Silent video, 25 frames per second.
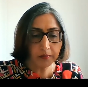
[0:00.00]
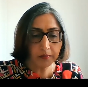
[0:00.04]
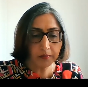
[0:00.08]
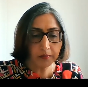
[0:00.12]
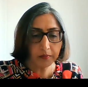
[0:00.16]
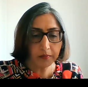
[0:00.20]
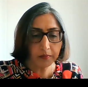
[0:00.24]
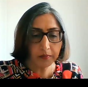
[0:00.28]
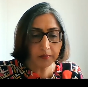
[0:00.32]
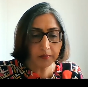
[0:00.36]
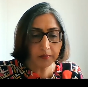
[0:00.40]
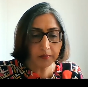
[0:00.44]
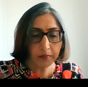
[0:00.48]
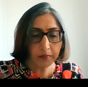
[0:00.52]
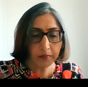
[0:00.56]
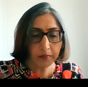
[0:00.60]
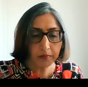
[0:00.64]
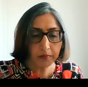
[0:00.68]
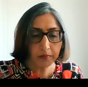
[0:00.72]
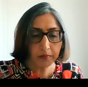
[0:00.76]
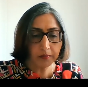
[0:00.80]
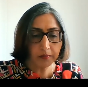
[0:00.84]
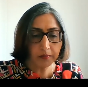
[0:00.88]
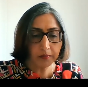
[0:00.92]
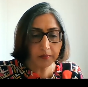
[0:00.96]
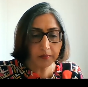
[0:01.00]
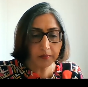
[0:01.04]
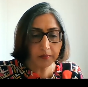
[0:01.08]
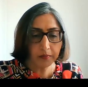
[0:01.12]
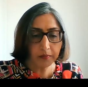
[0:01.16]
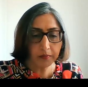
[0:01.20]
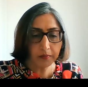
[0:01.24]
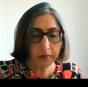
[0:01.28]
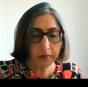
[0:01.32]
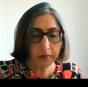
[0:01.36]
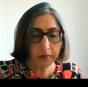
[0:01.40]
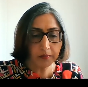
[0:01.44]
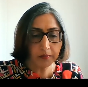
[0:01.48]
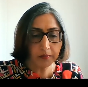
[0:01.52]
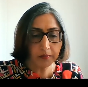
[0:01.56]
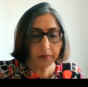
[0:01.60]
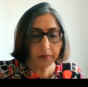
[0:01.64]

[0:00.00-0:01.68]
Nothing is said.